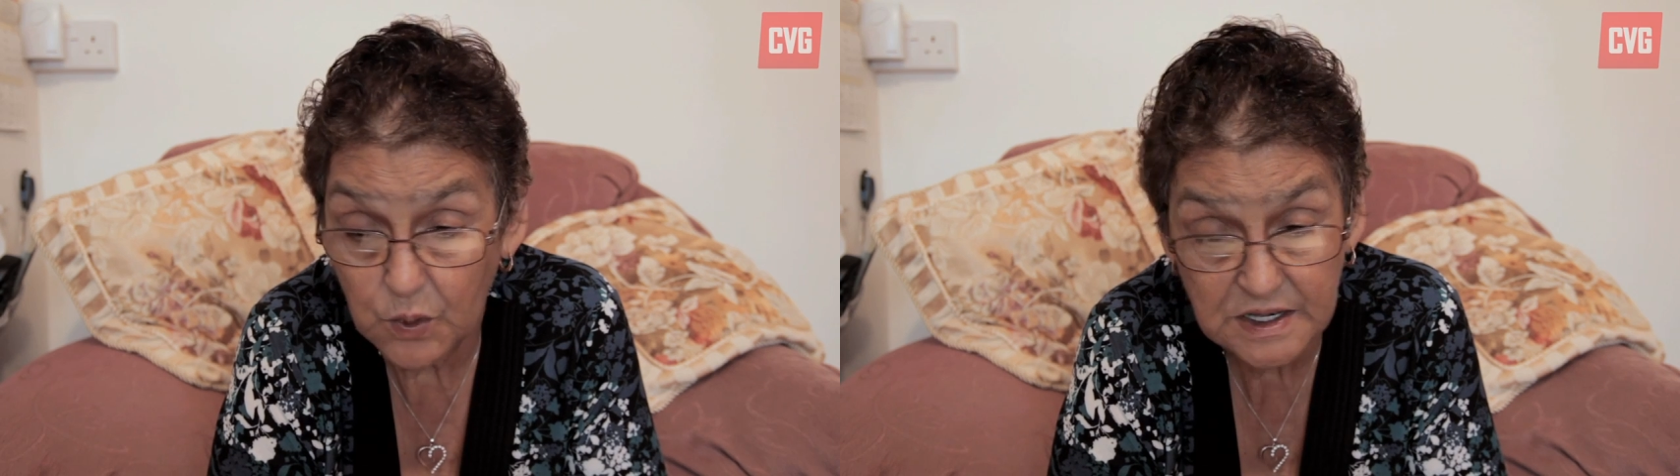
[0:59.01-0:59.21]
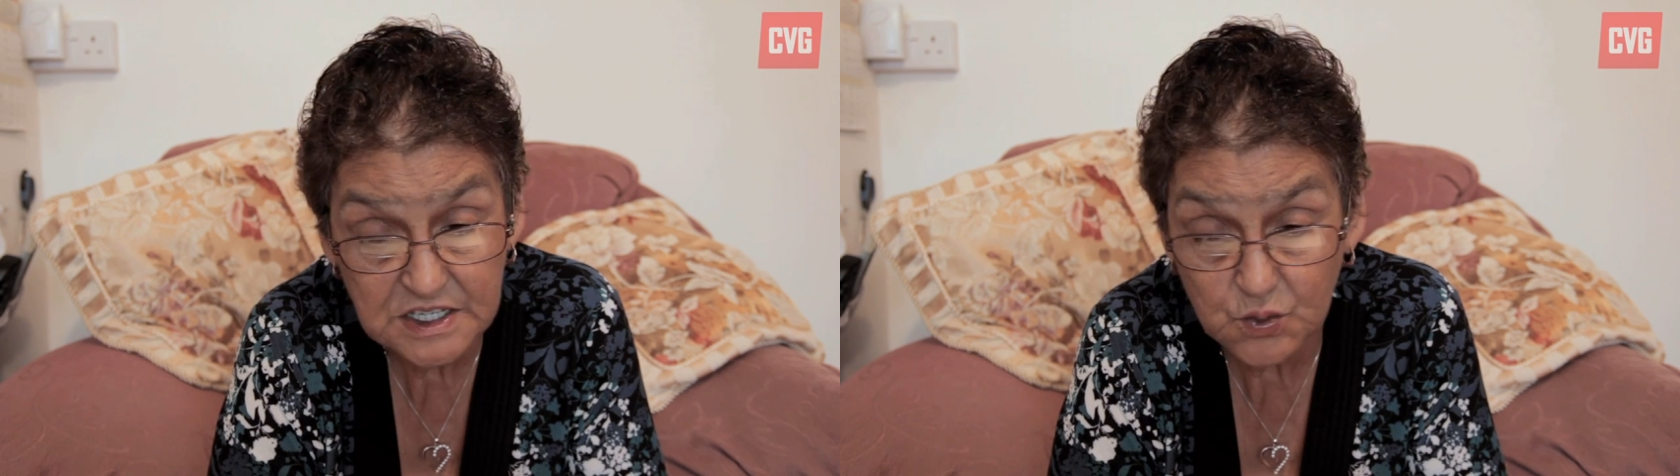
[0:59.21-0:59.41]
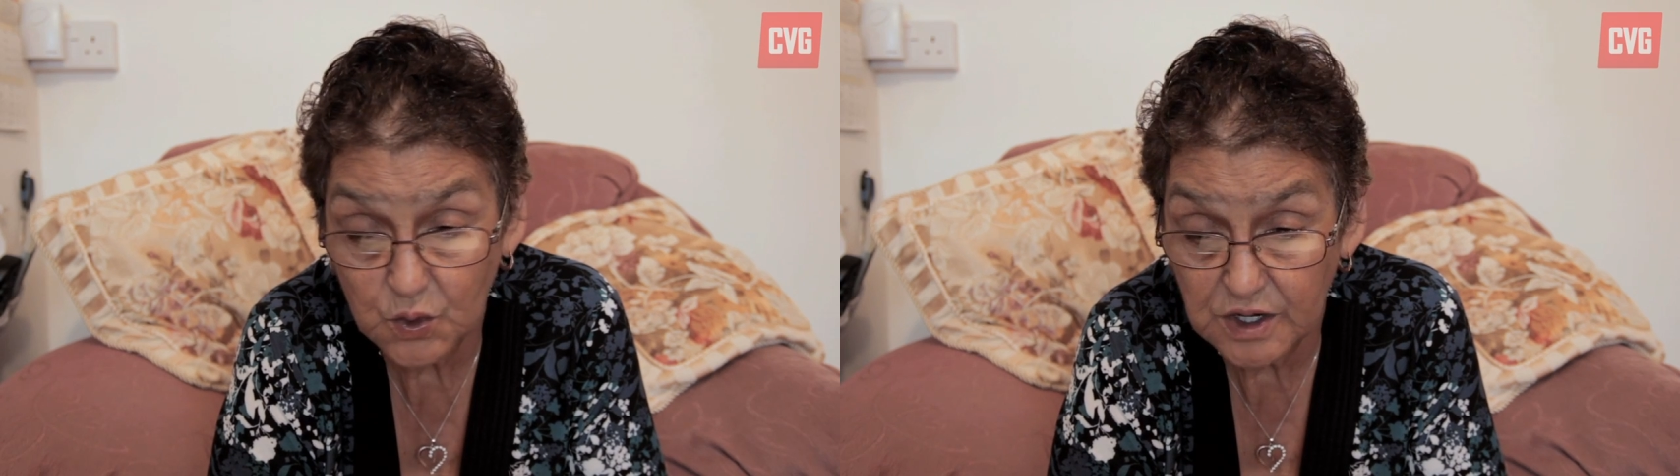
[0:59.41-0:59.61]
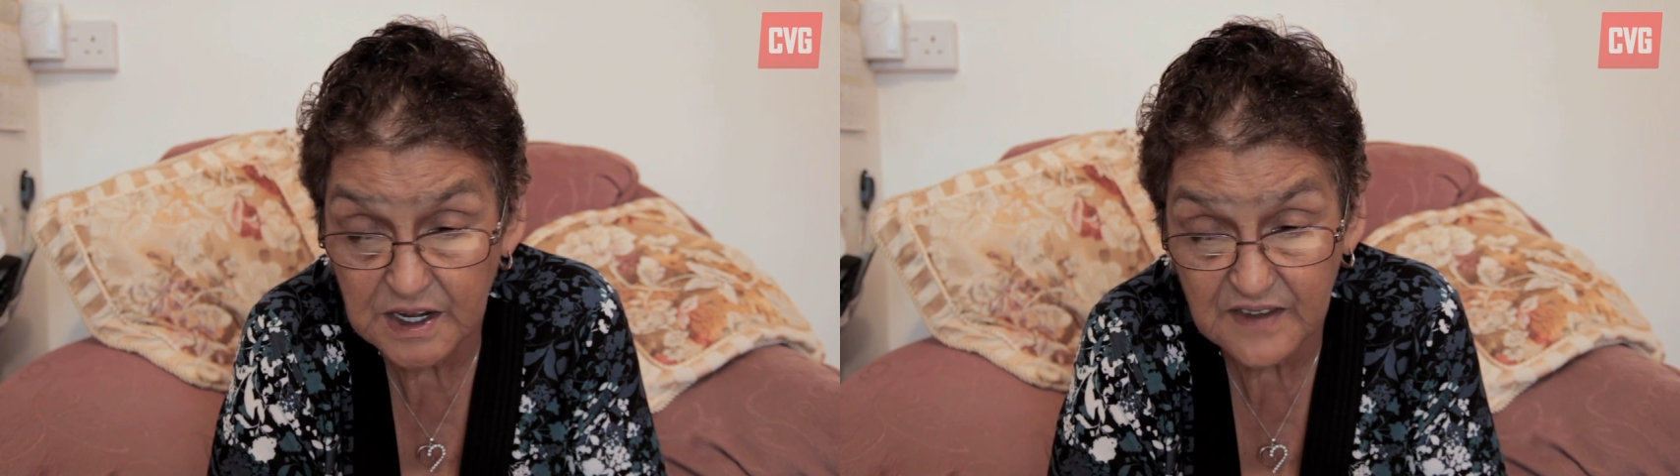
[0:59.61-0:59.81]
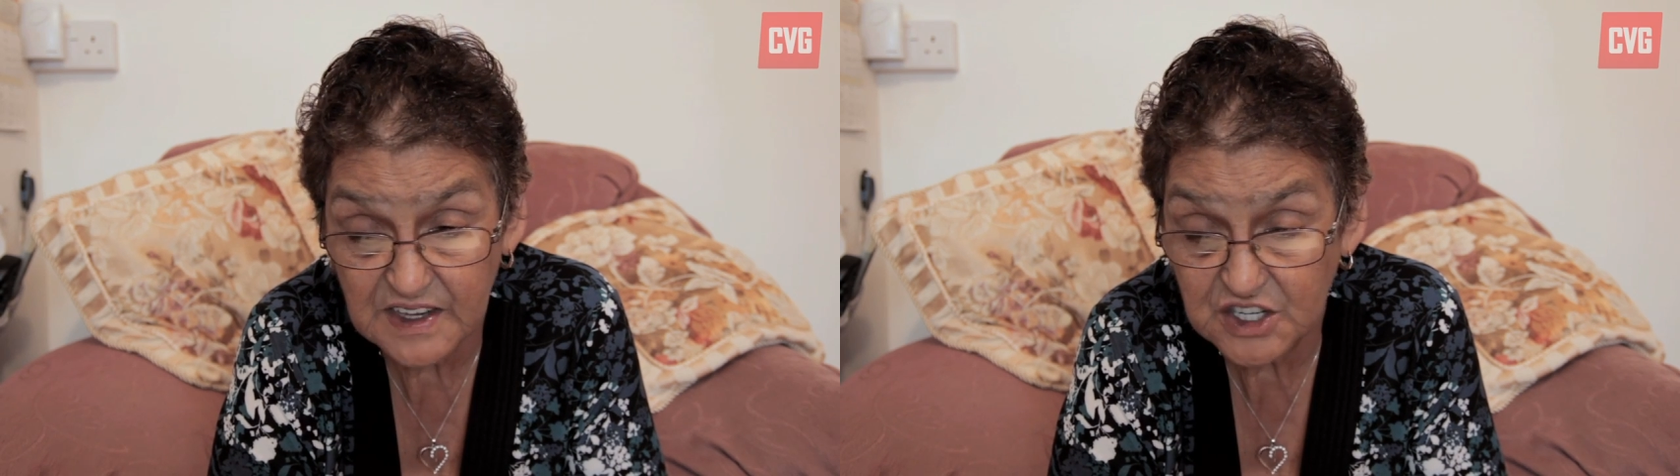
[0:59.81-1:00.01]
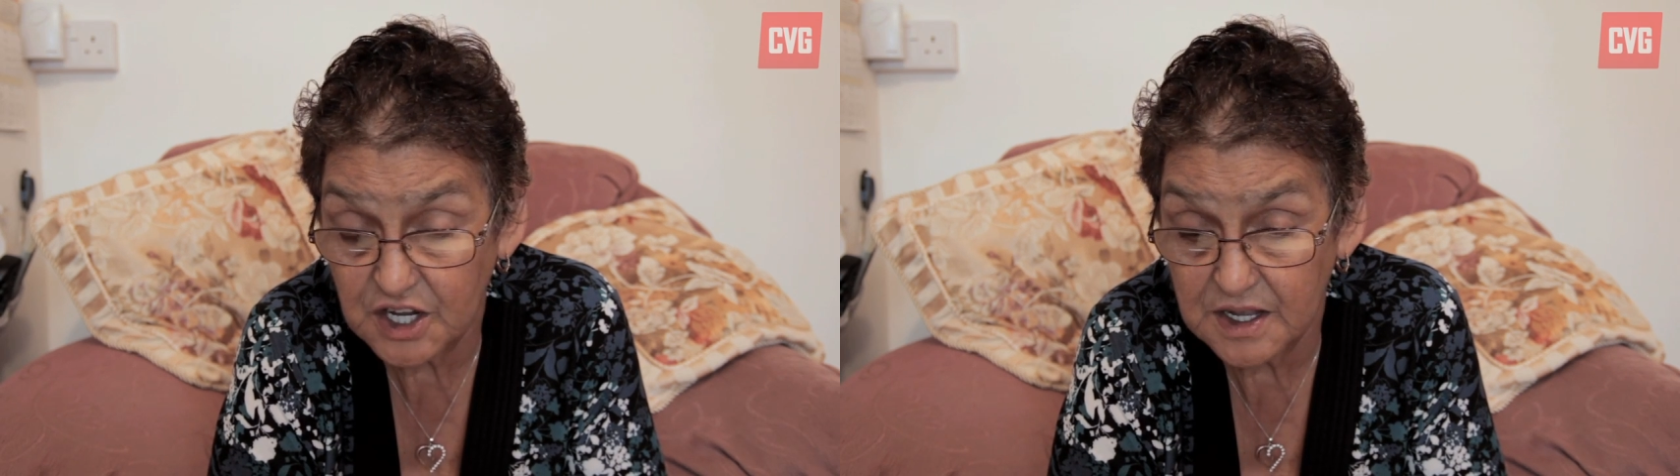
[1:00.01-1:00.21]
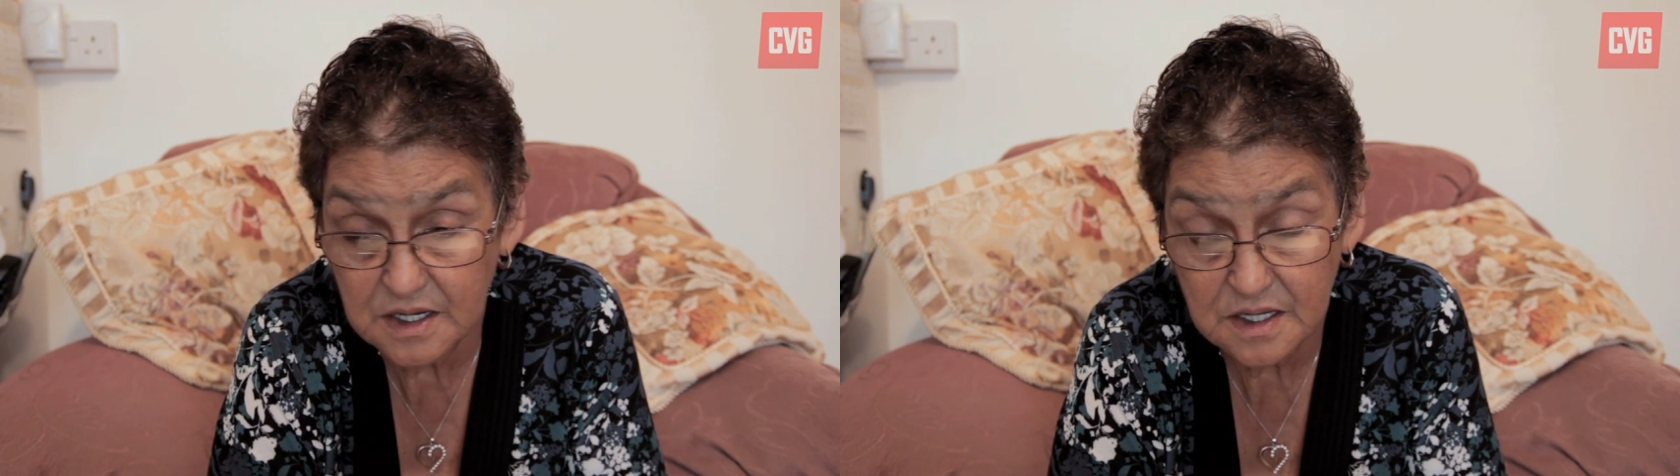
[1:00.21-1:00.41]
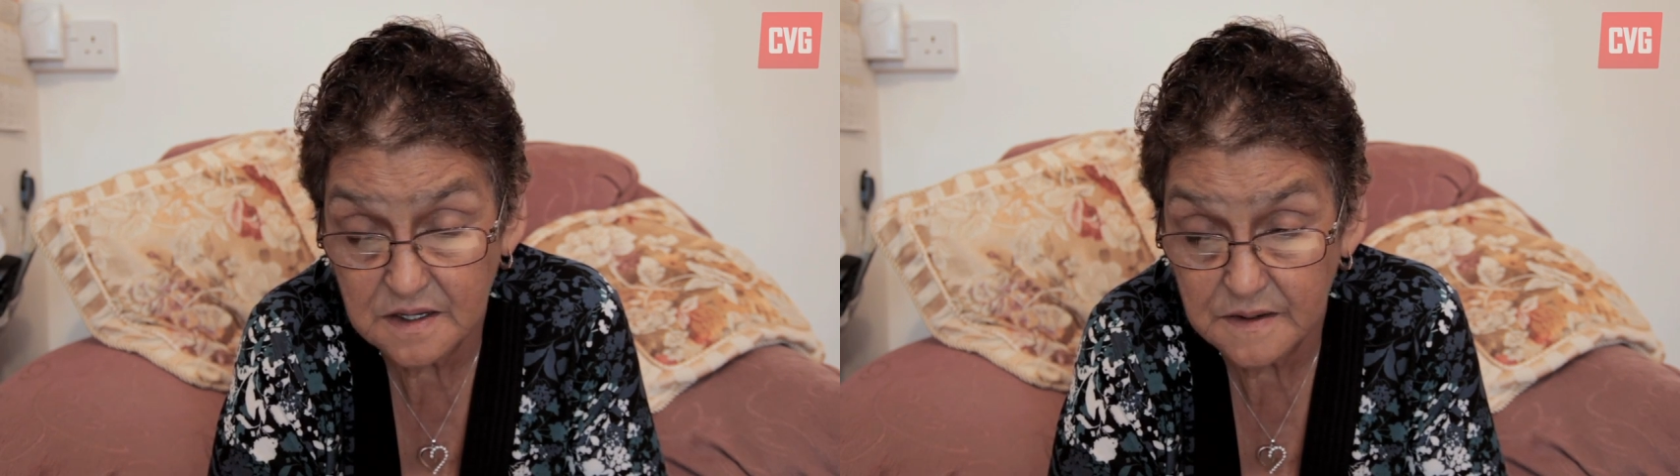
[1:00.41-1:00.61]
ones wouldn't have a chance.